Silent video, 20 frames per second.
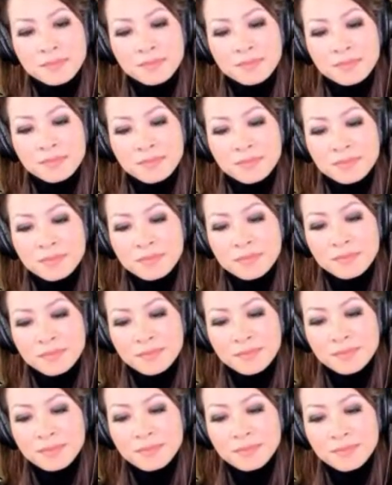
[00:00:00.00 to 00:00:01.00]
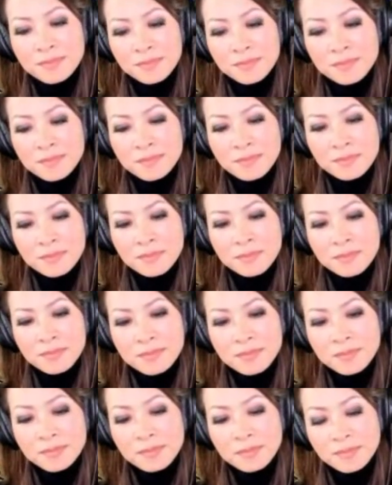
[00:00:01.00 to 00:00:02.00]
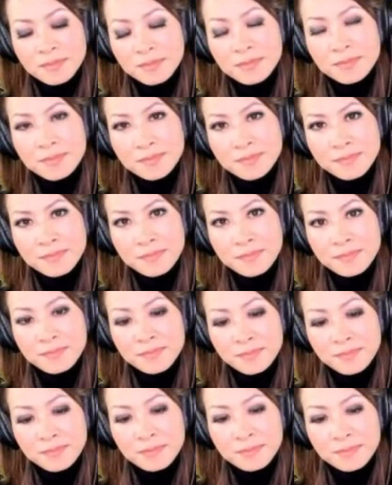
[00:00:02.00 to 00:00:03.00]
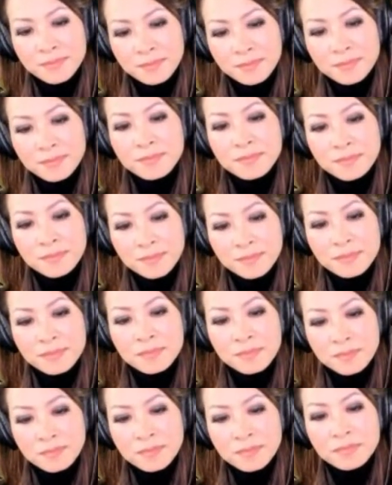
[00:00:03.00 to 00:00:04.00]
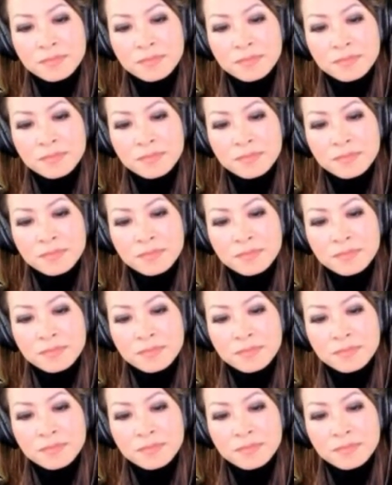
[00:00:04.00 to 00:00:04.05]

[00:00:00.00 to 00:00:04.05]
The person shown says nothing.